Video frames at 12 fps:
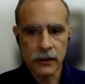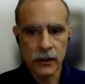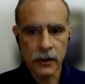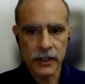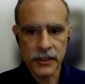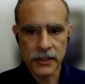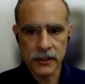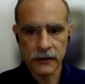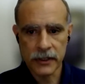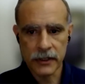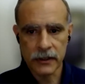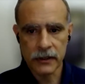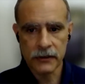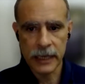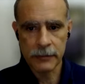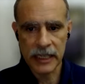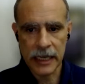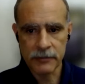locus of the
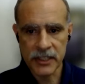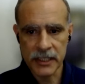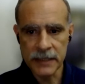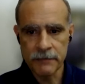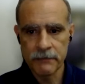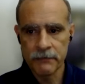epilepsy,